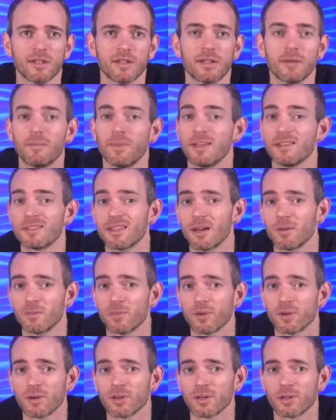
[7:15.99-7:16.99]
It may sound
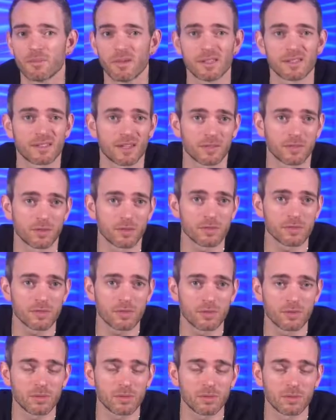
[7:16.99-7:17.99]
boring, it may sound old
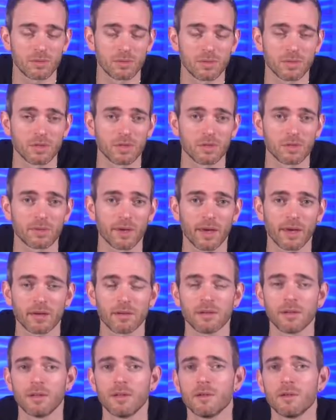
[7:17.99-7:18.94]
school, okay?